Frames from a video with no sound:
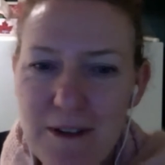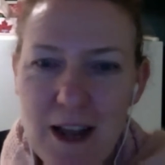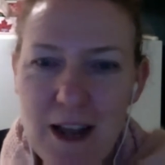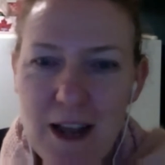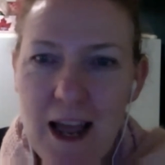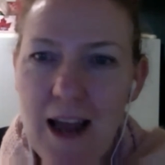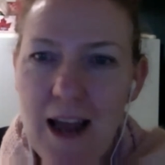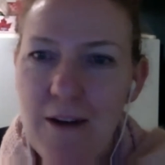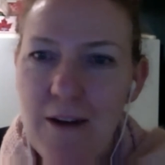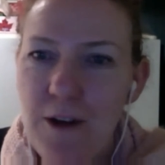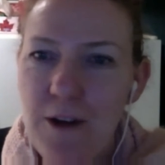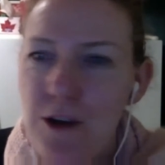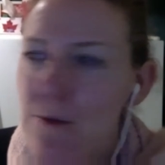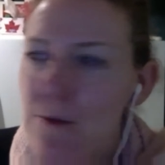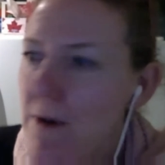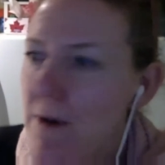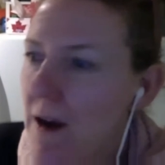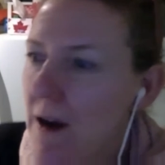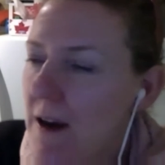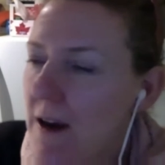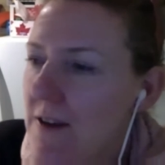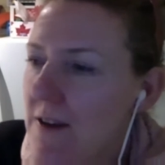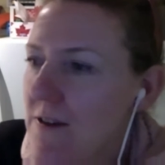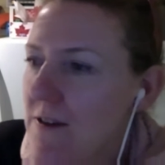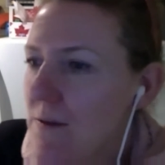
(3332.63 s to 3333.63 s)
And
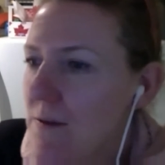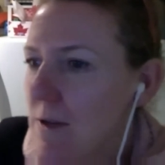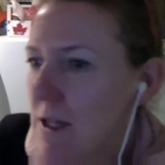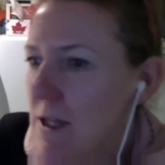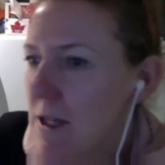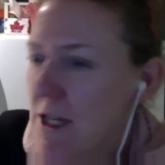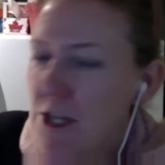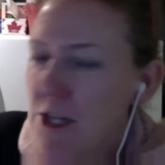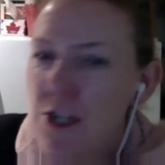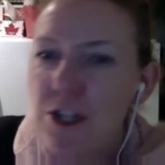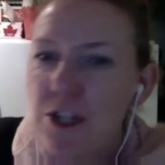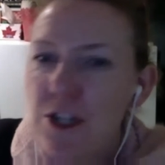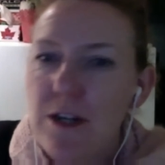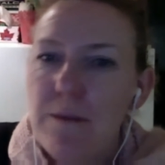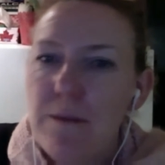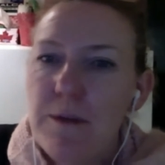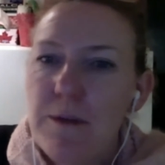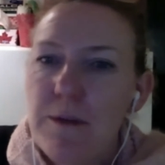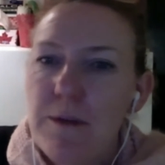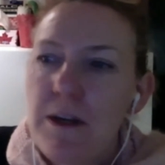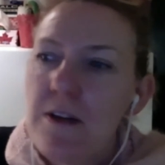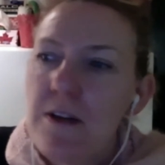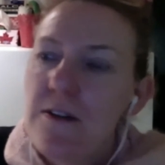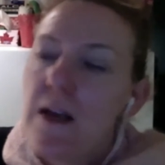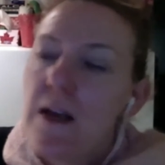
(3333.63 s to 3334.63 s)
humanize the relationship,
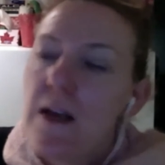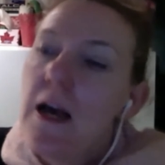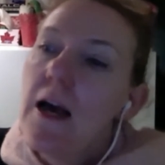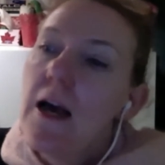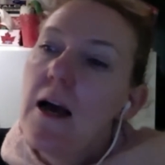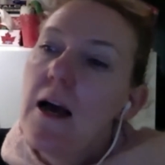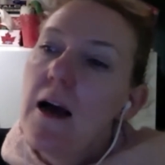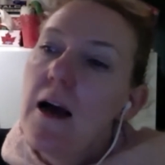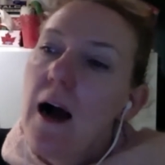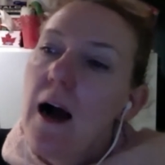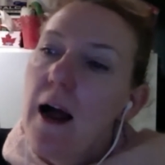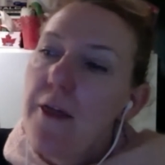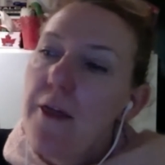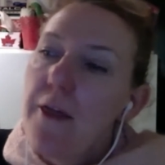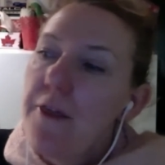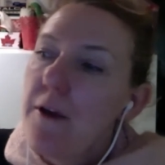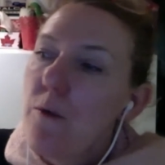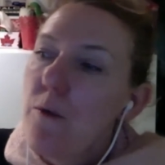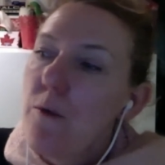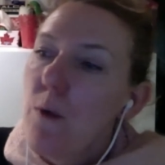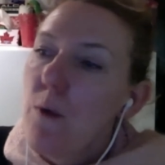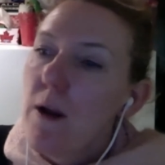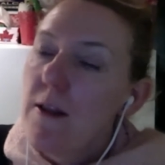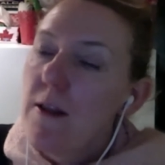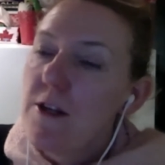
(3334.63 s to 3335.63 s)
because I
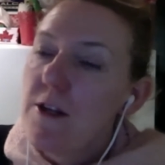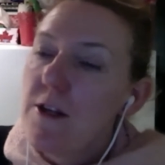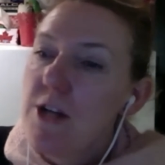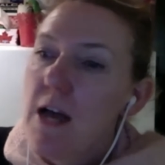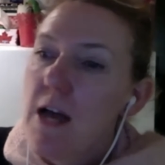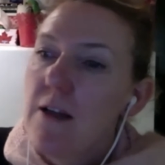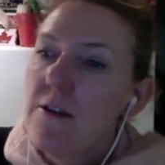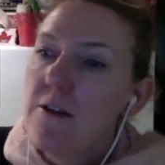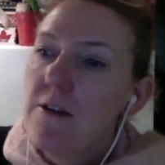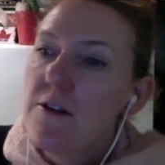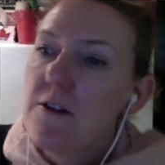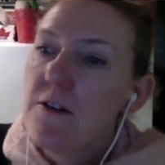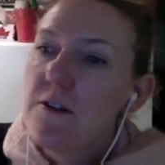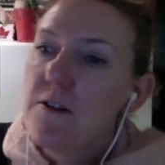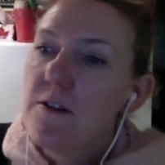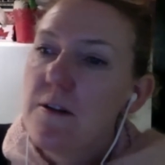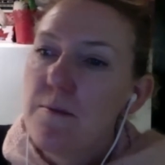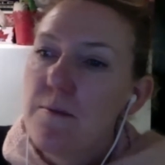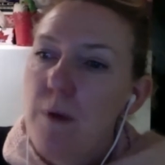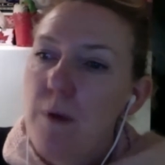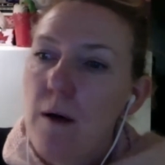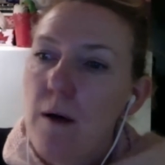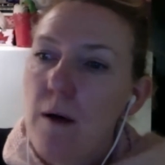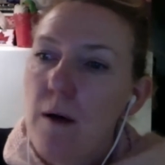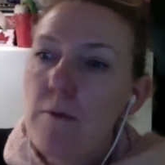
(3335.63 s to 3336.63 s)
think one of the challenges, and
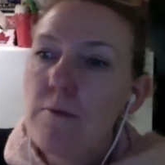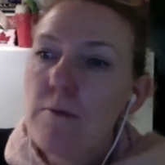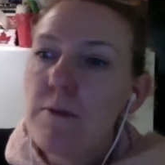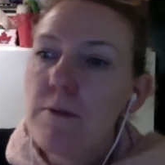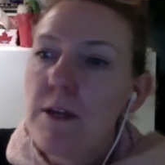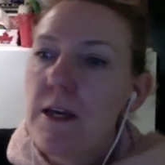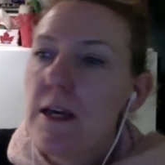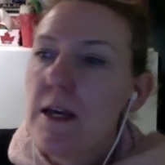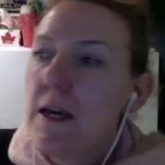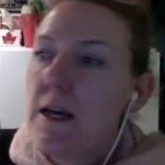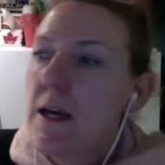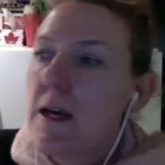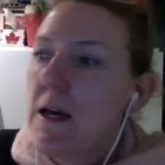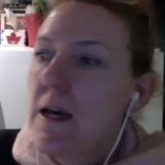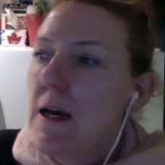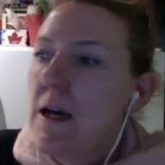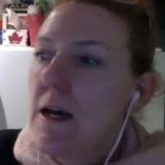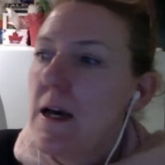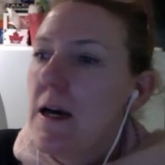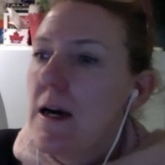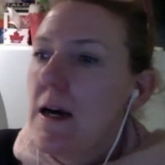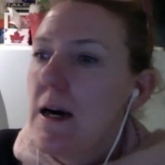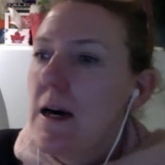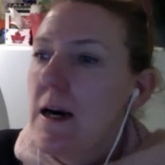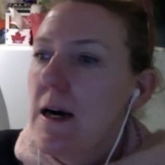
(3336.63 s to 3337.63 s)
probably
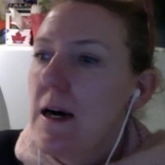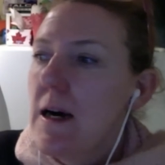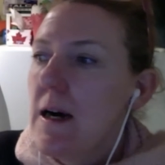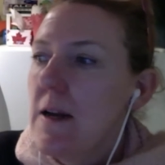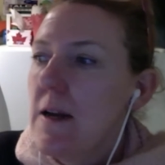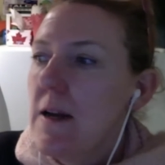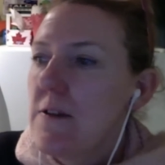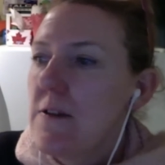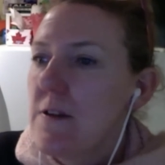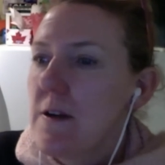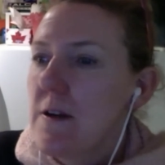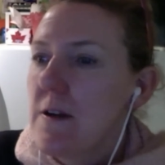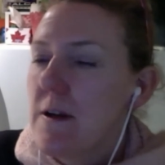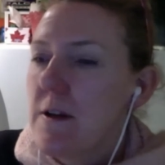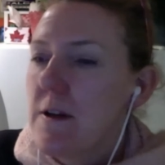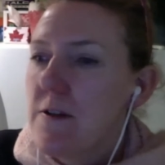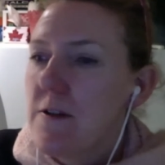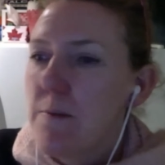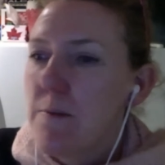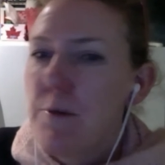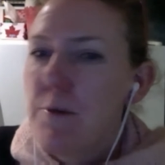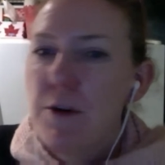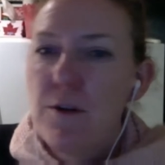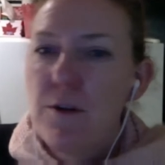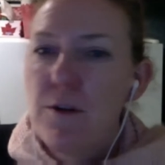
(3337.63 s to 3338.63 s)
it's
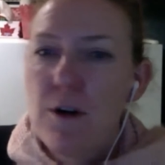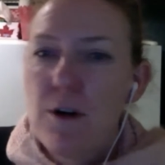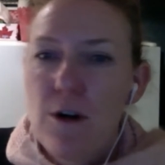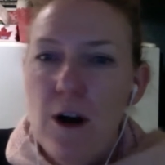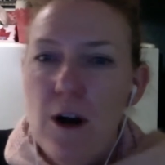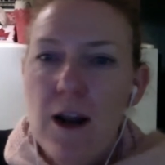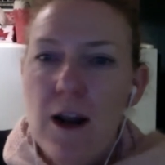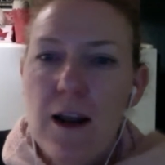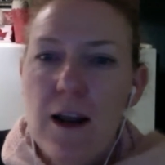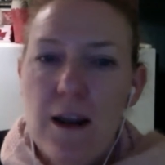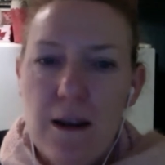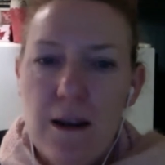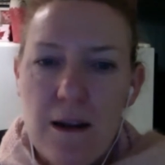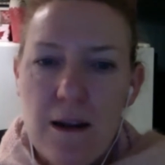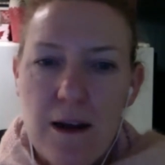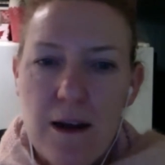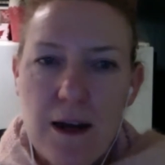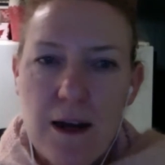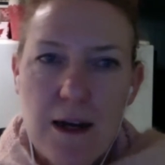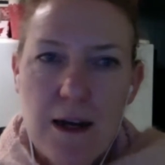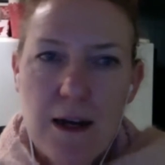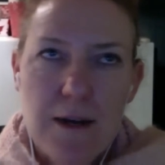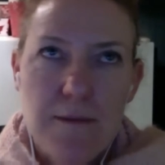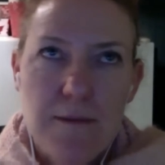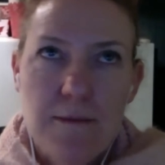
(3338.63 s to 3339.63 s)
a bureaucratic
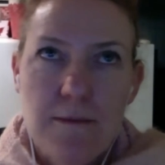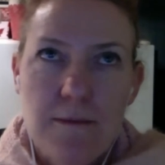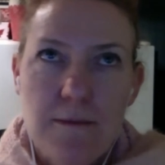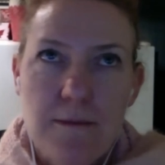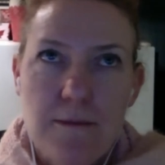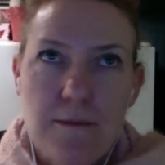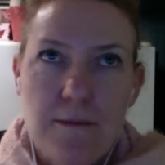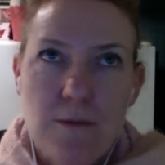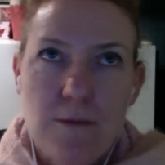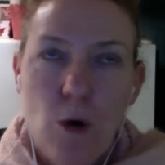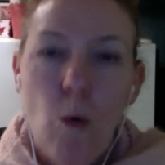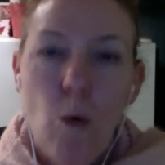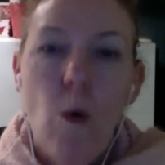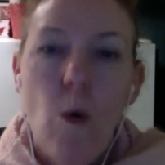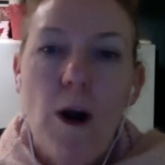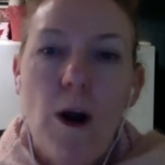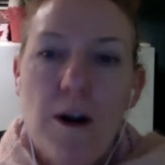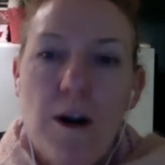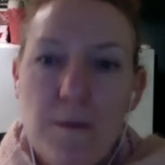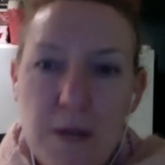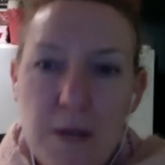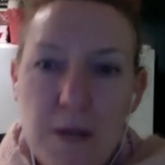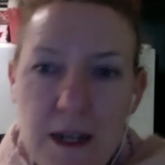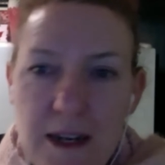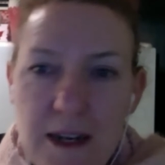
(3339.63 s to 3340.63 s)

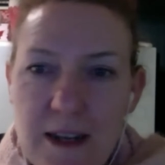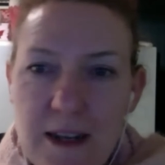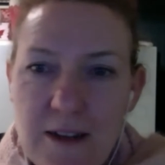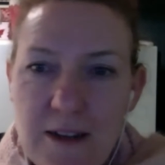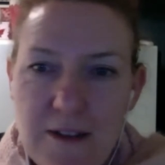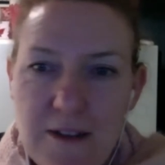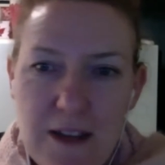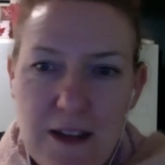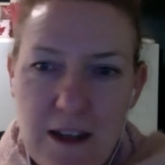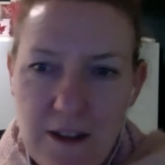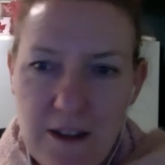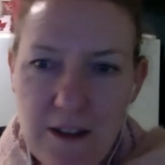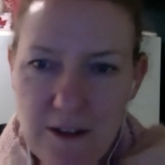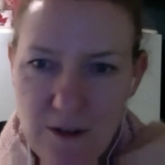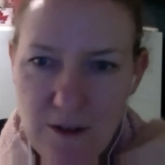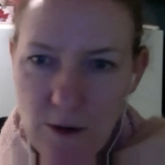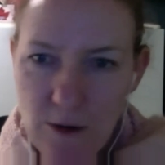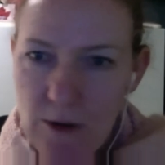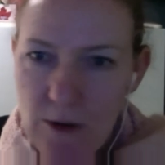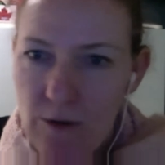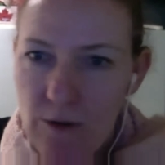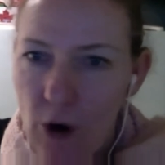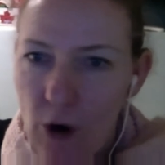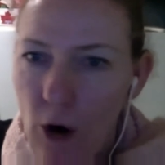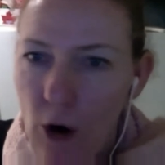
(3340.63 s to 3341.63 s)
requirement, is like this
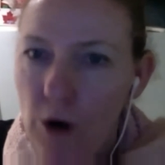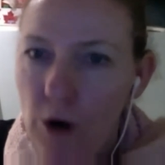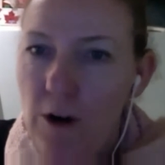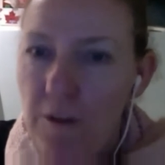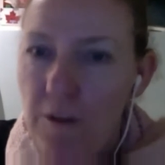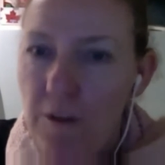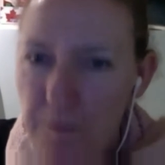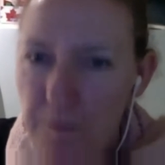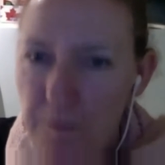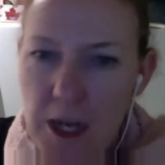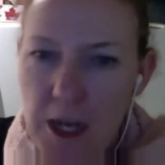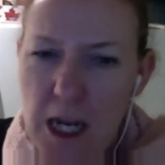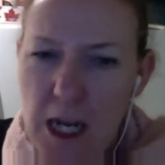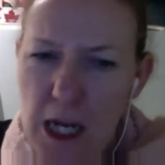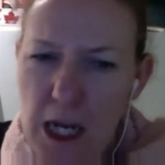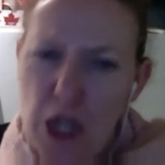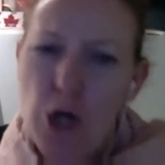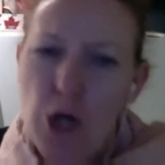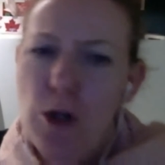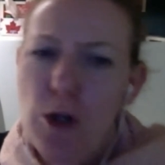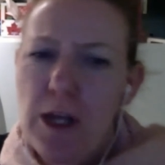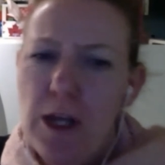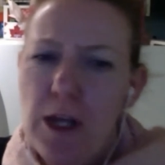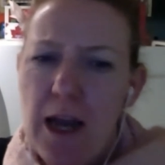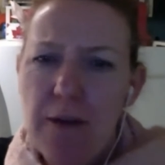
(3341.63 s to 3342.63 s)
sort of RFP,
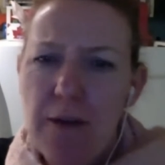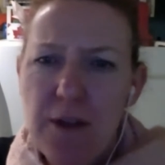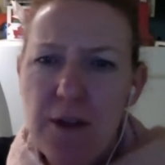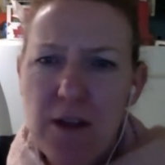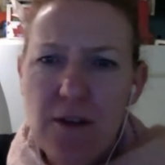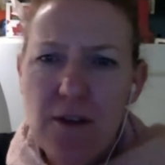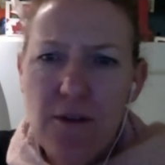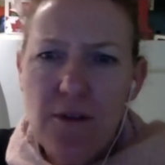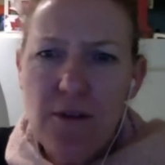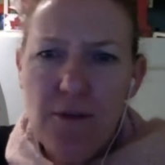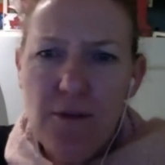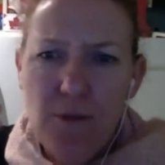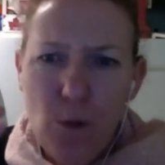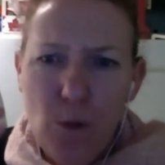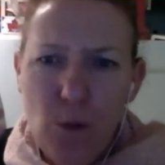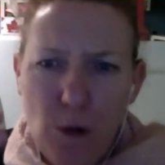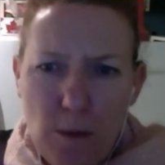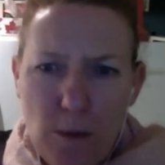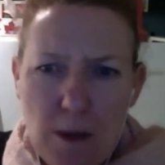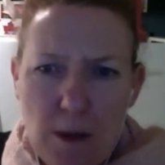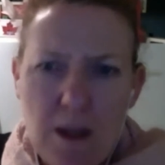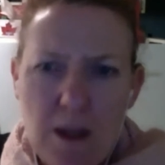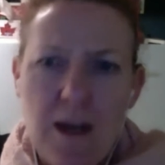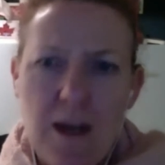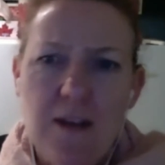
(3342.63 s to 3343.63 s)
everything's
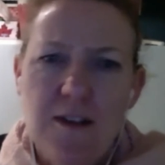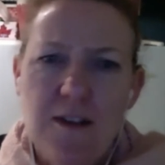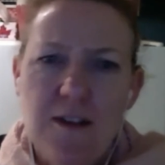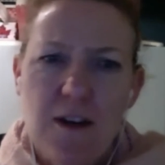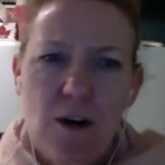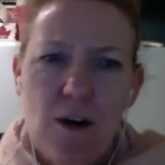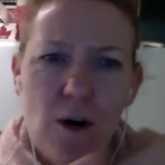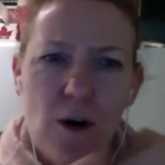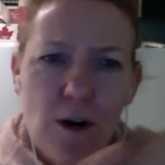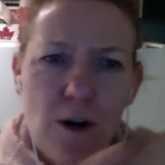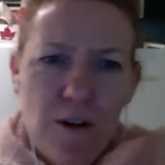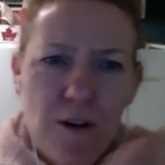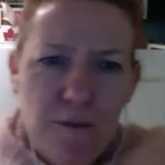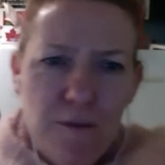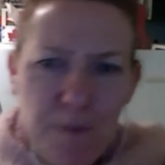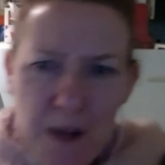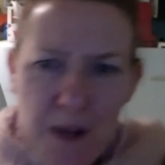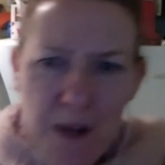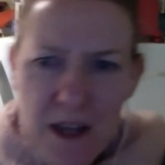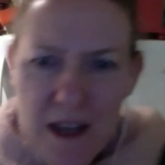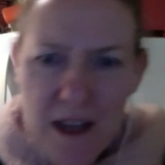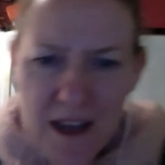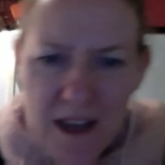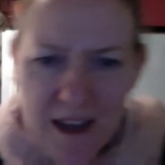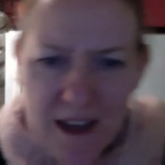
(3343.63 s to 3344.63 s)
formalized in
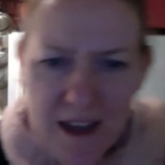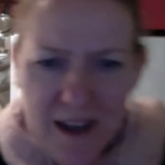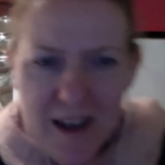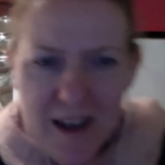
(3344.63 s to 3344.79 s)
RFP